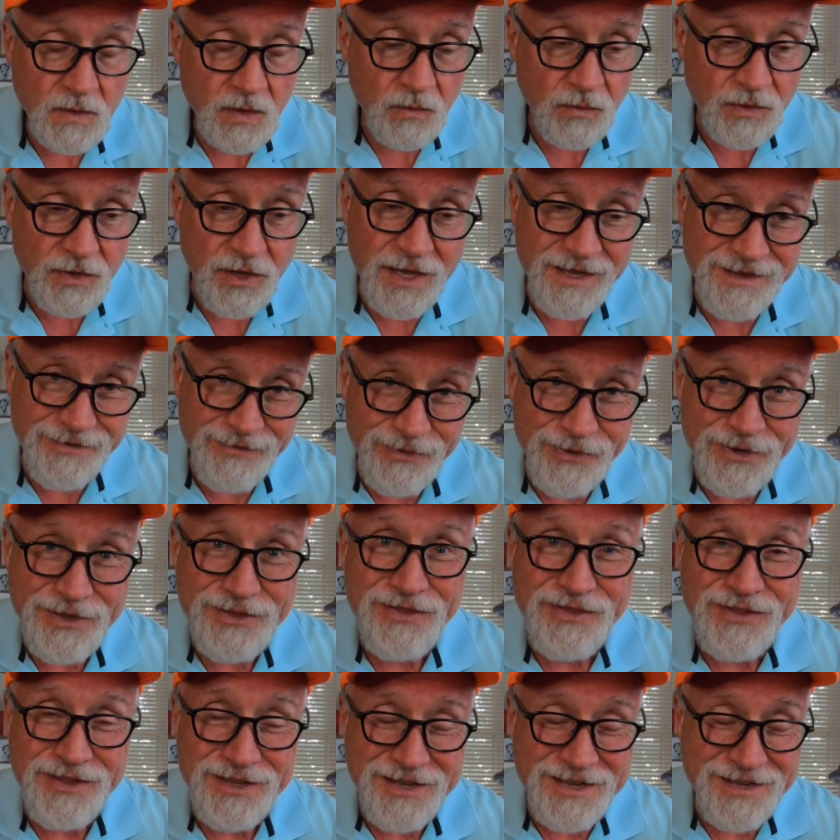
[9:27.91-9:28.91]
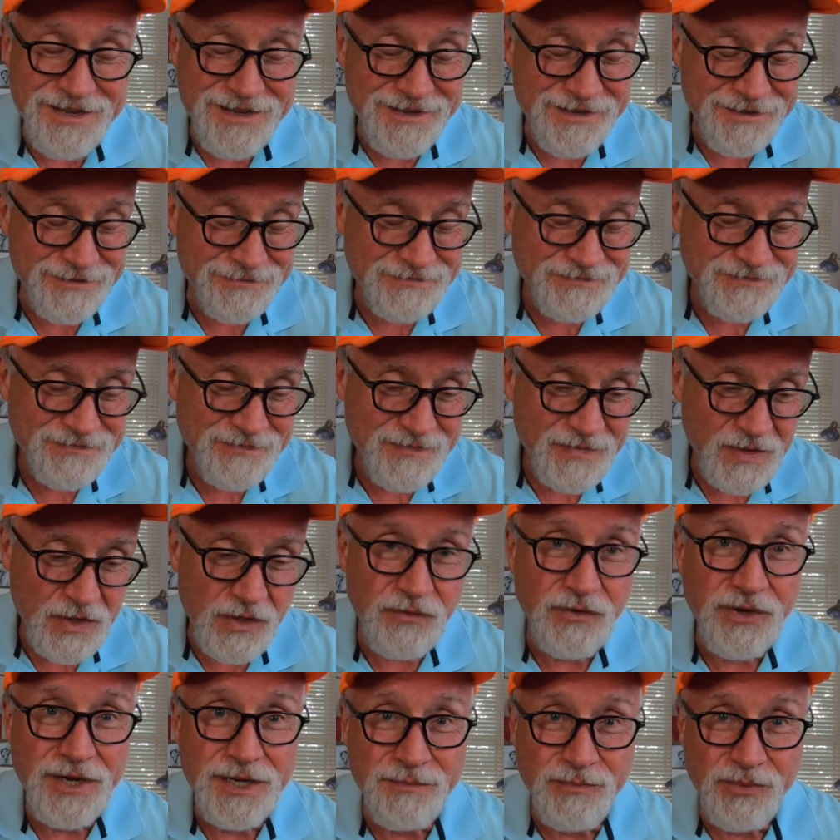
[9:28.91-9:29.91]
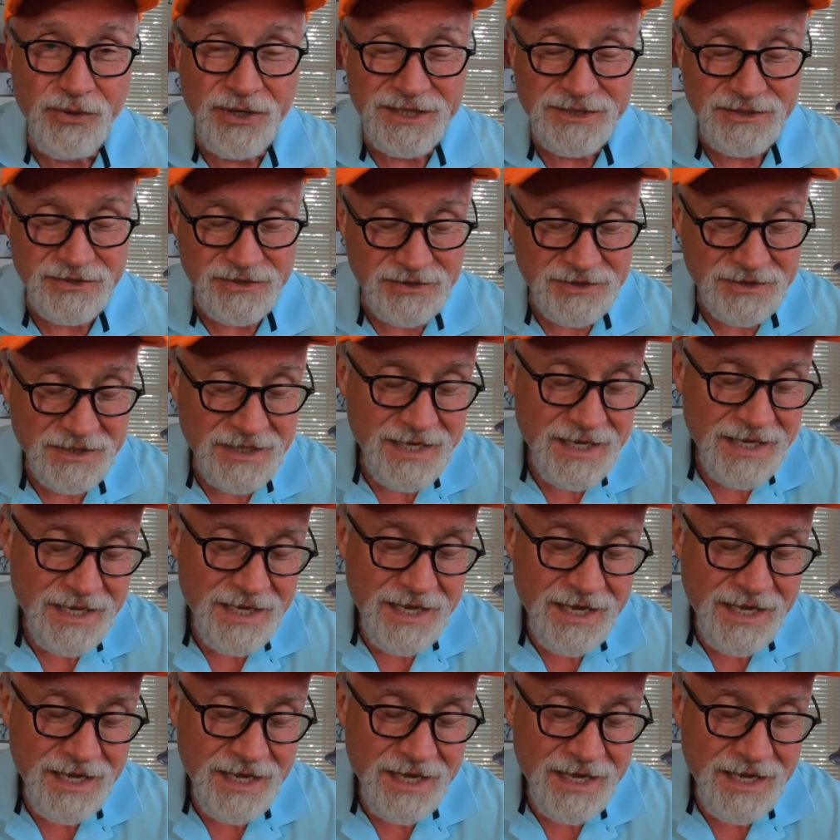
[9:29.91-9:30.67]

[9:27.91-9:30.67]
with the overhead presses.